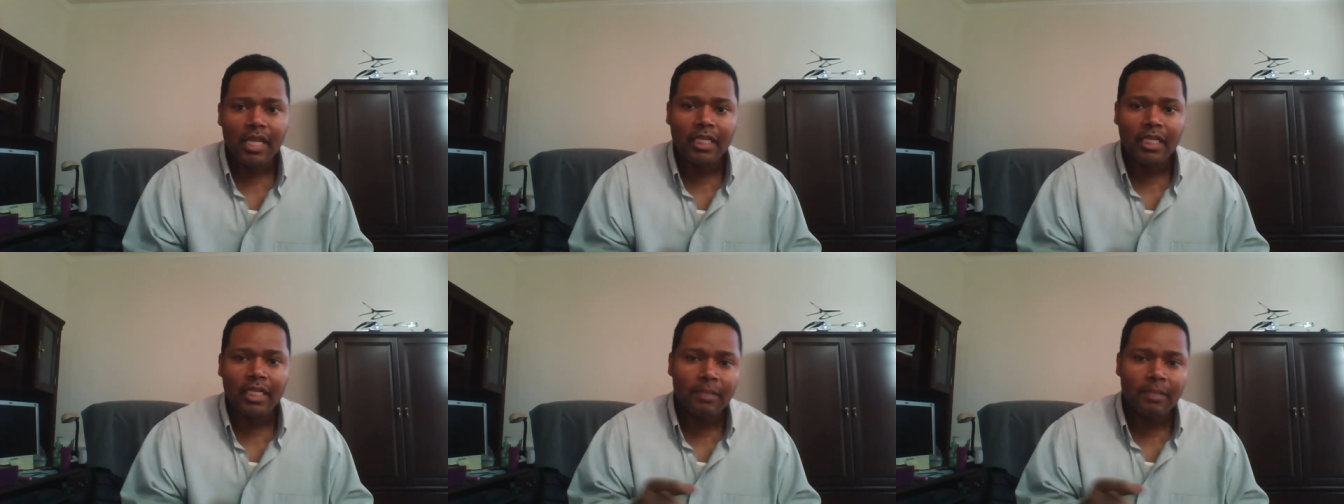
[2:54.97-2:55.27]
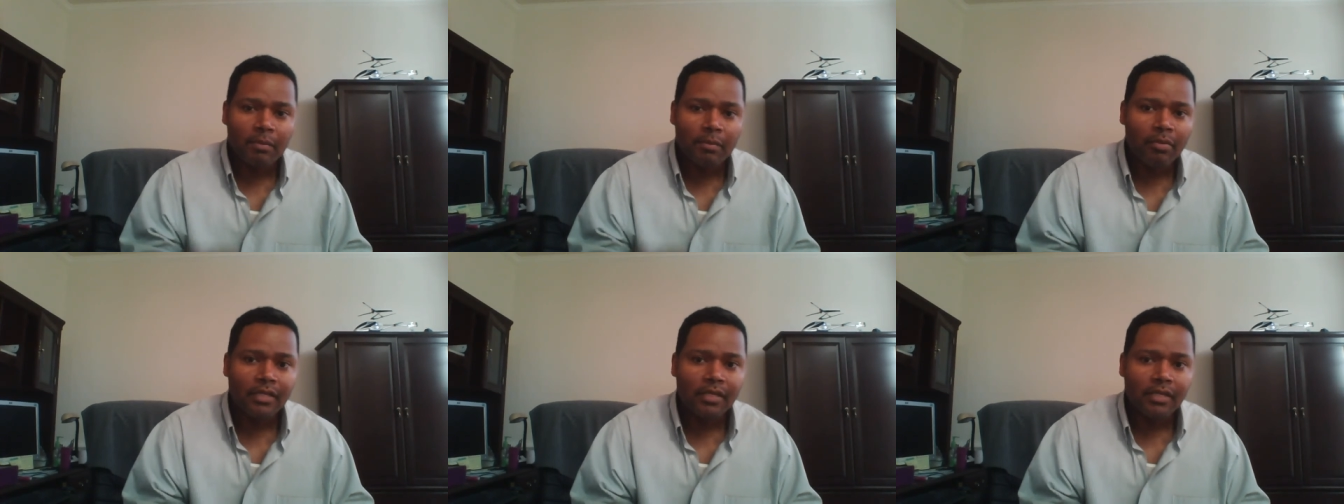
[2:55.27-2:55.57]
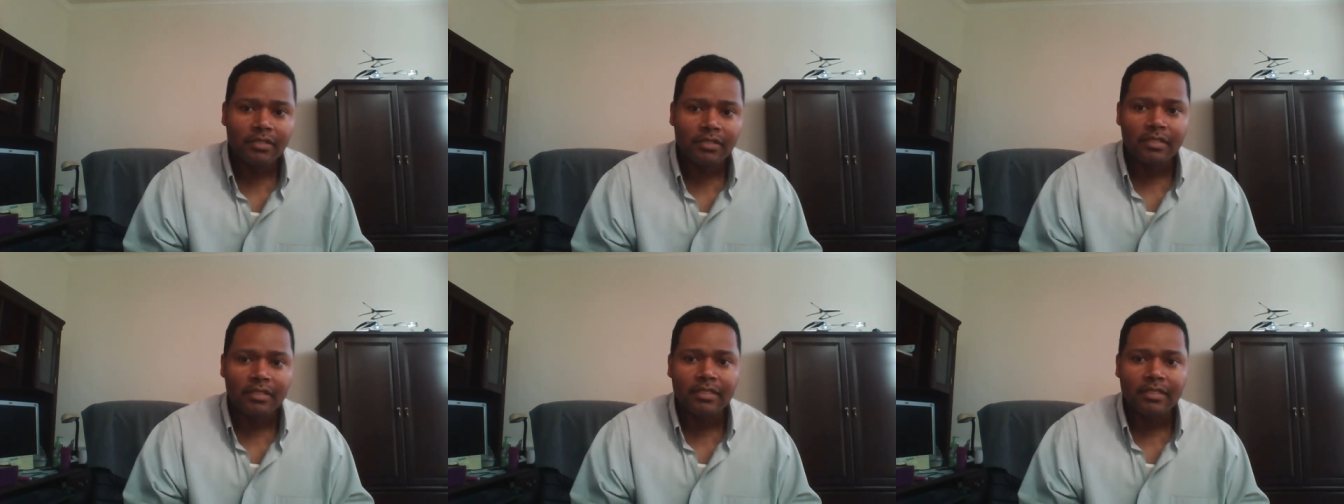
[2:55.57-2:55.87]
and keep
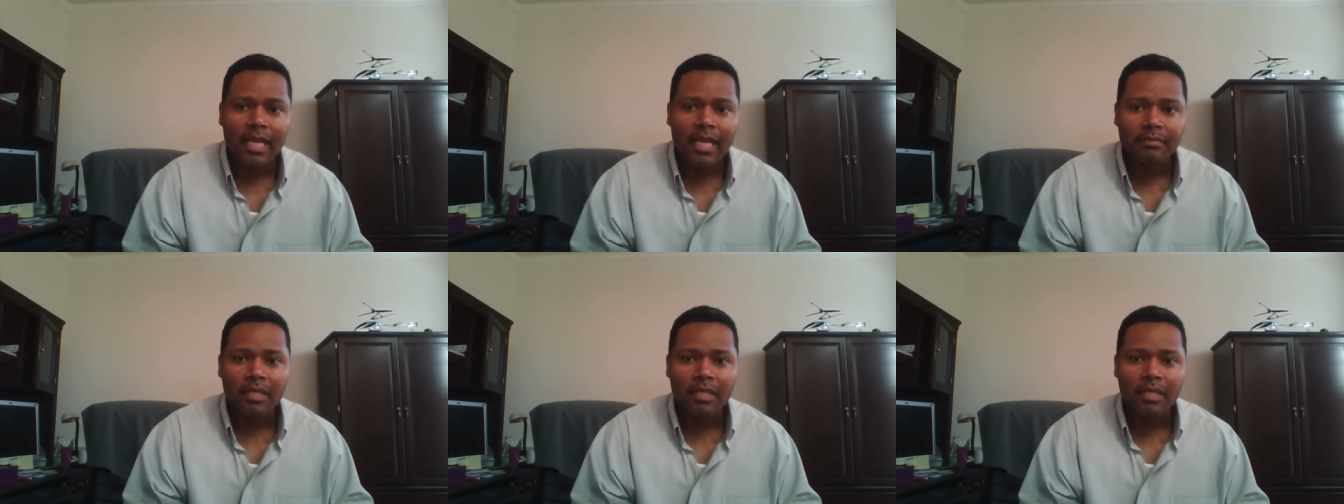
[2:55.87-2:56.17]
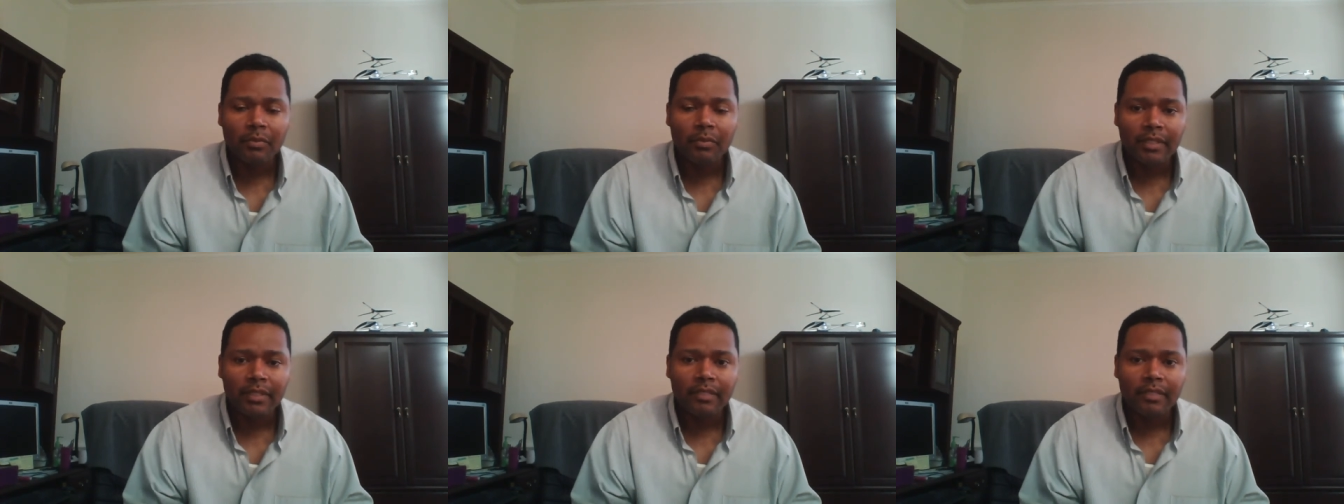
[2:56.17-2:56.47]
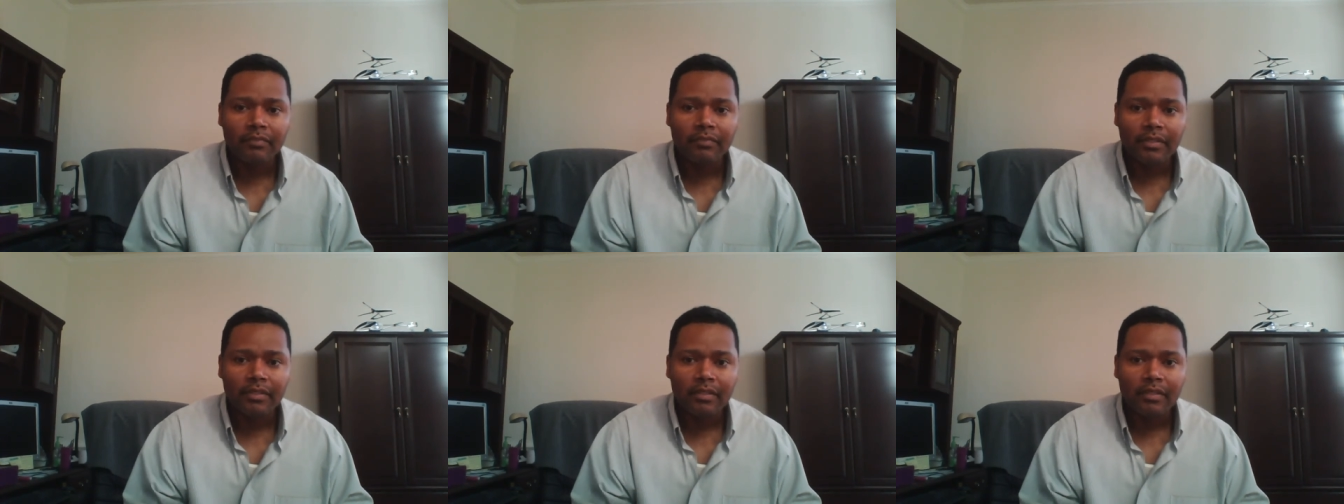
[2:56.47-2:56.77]
abreast of the times that we
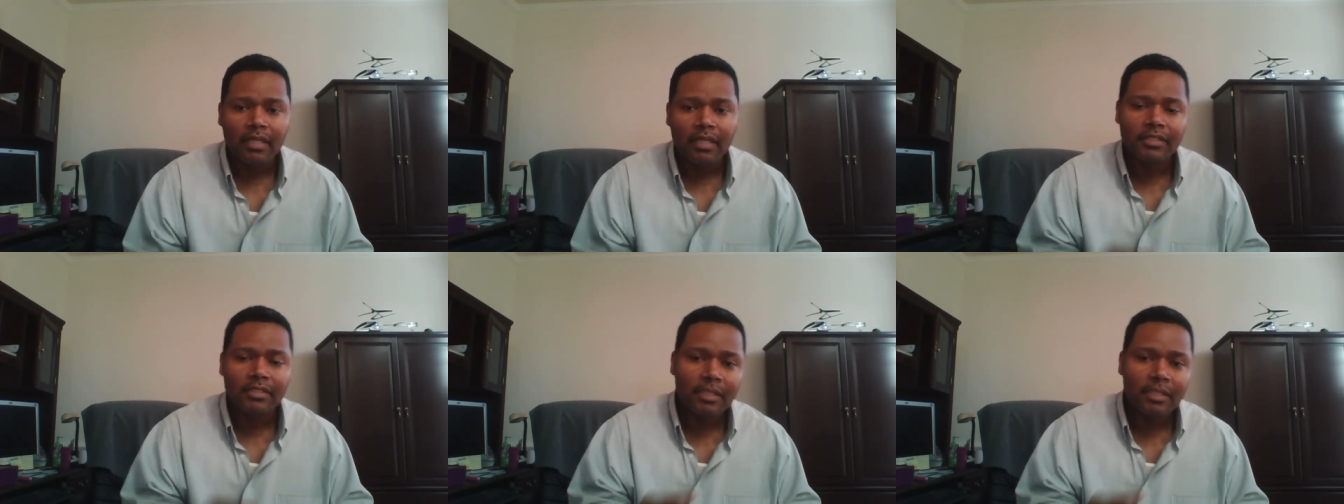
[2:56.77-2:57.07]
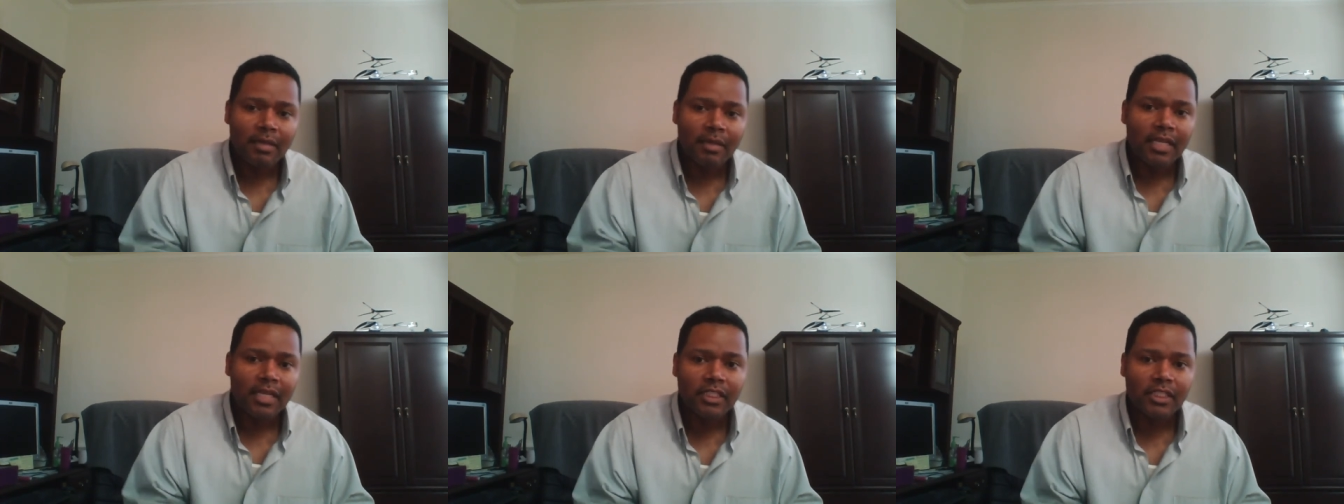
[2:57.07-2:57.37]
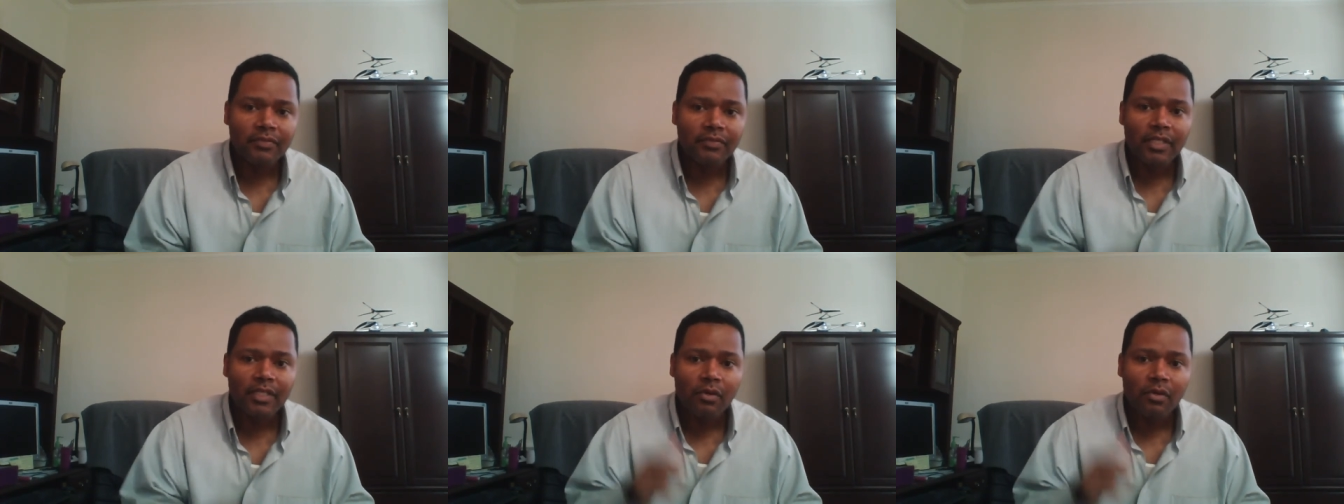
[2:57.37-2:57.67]
live in. Until my
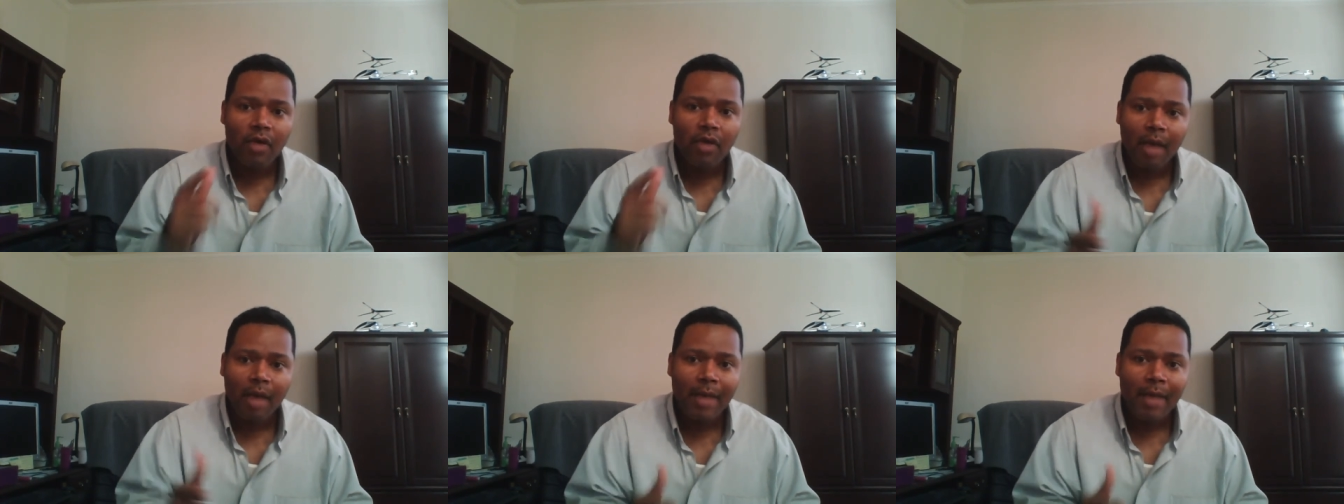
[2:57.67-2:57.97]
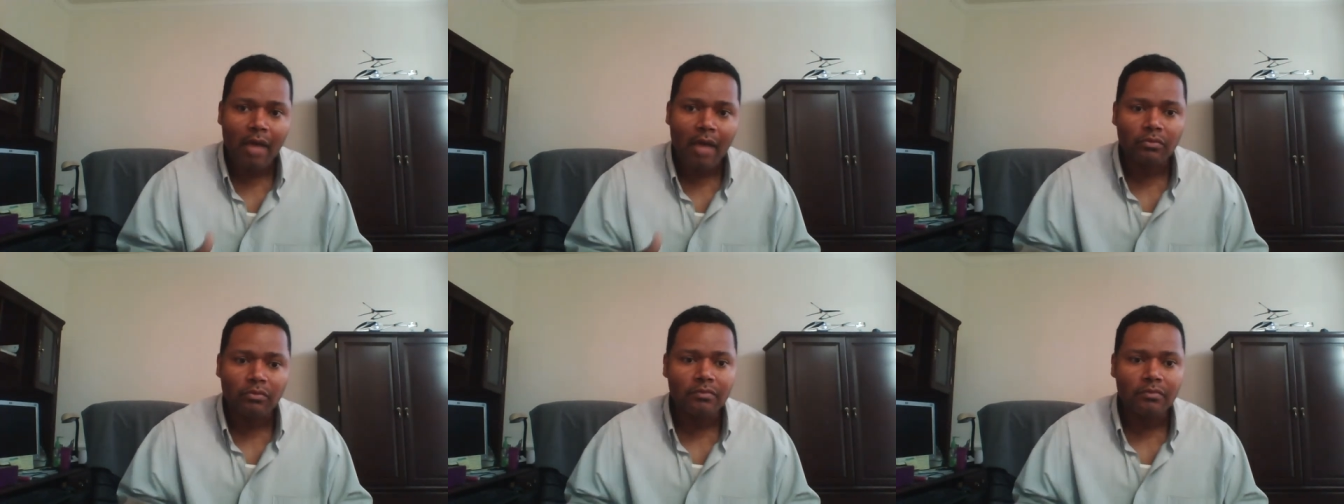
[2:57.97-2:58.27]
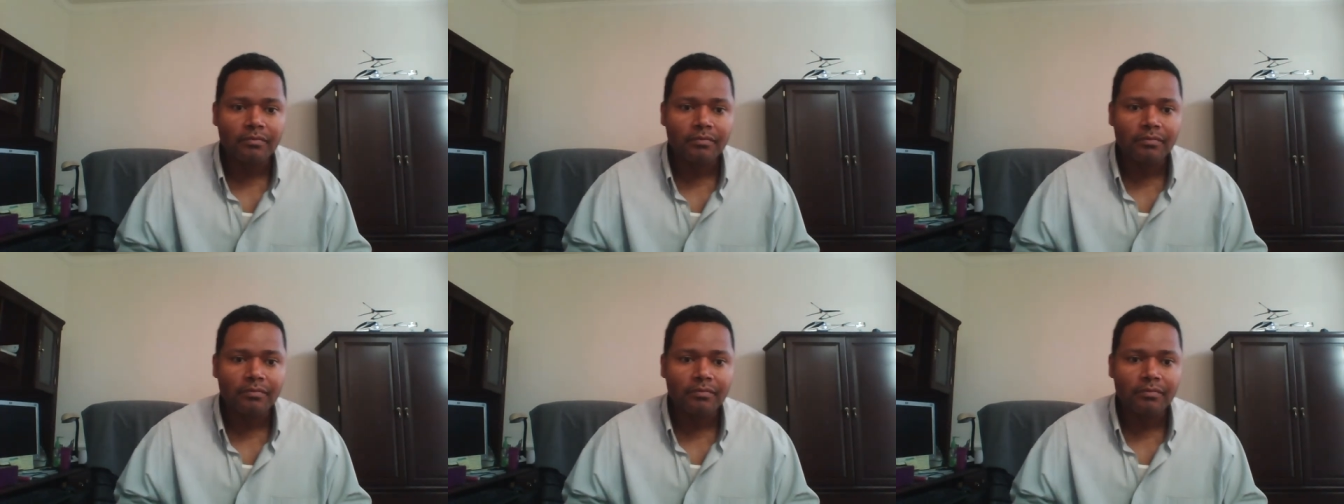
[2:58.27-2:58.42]
next video, I'm out.